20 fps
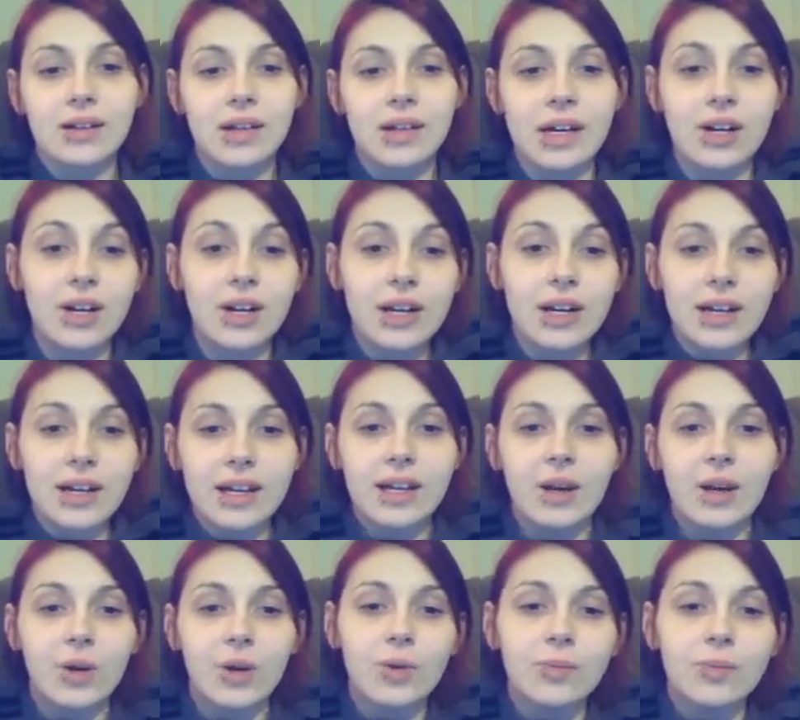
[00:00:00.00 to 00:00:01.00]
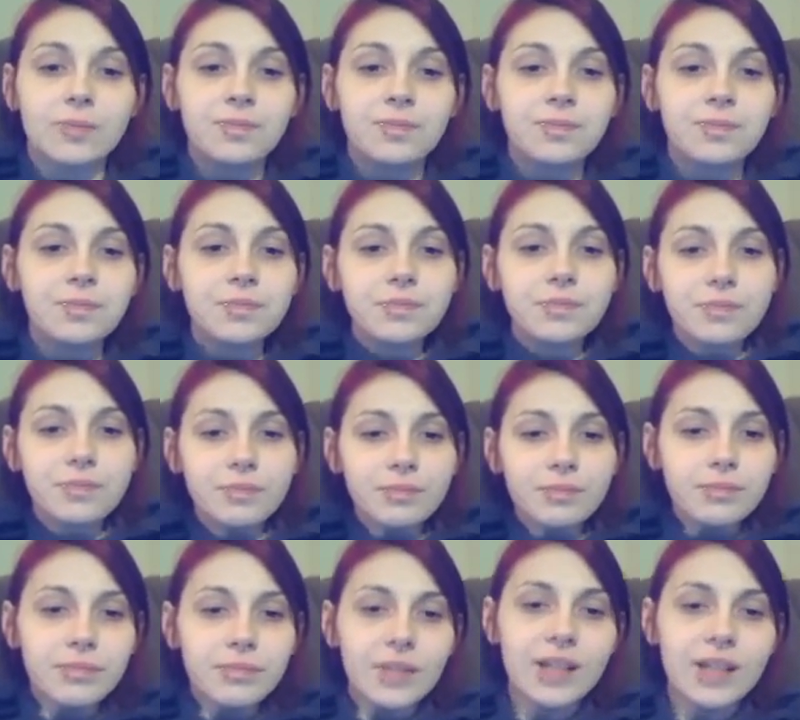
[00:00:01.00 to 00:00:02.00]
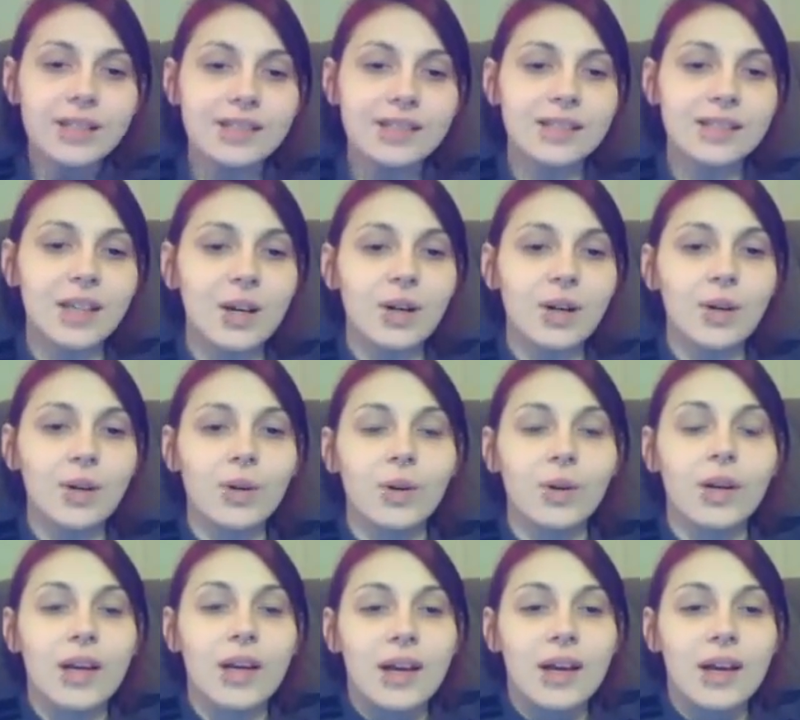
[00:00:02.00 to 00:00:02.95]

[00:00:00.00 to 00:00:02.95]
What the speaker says: internet at home. So,